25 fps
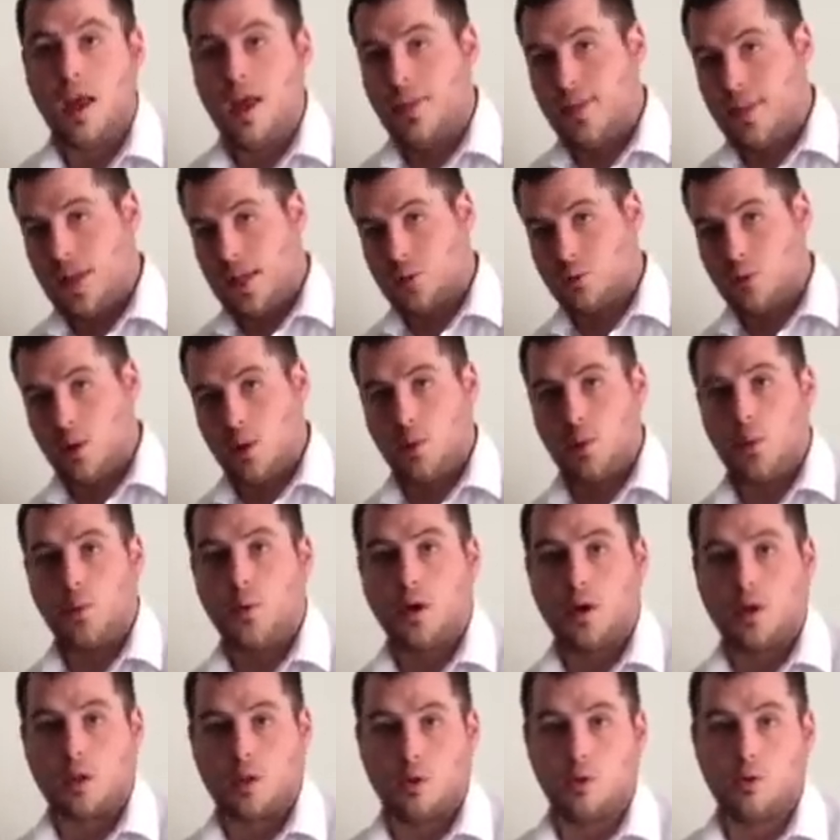That's why we
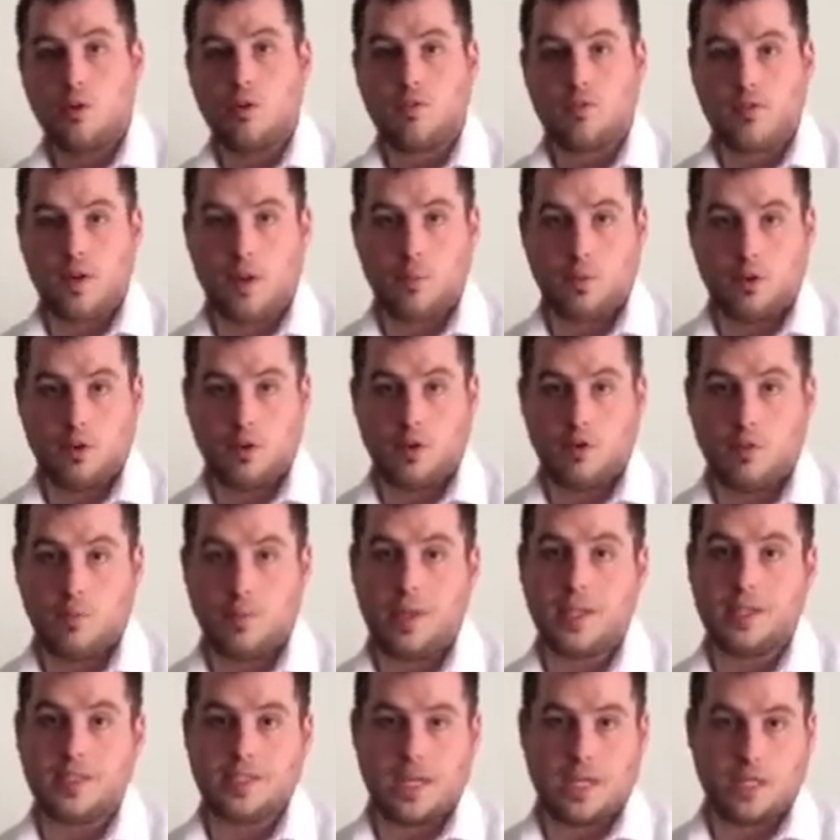want to include the femoral nerve,
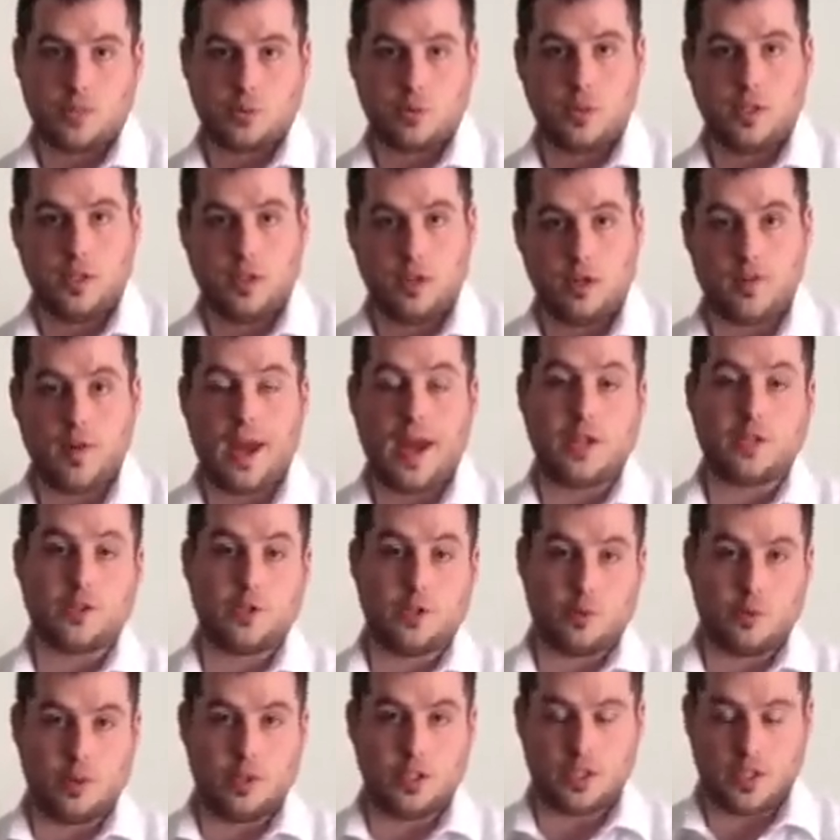because that's where the nerve actually
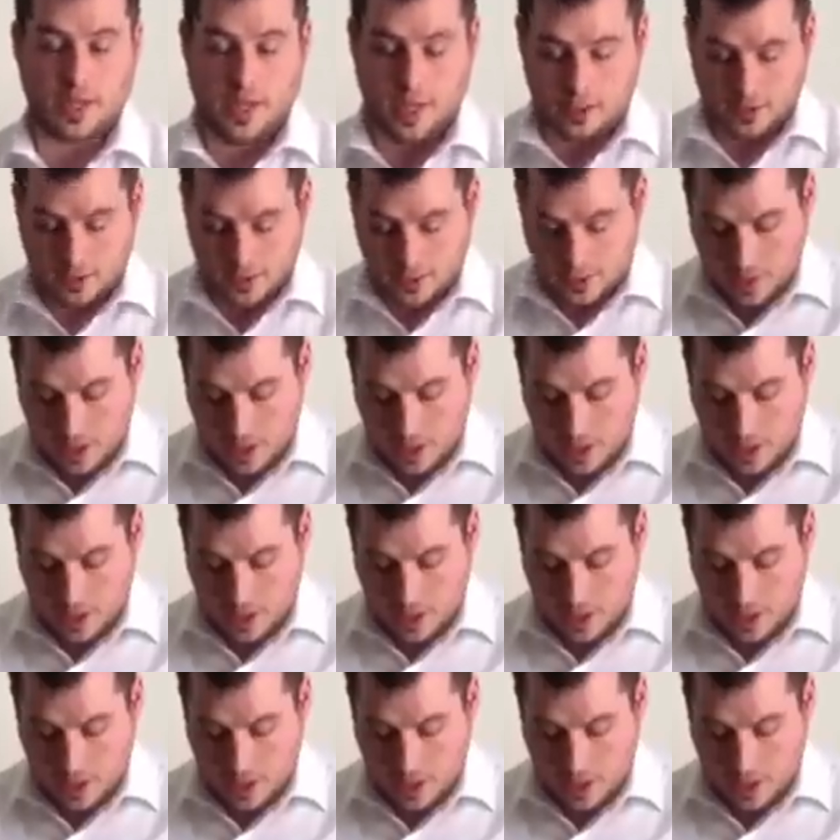originates.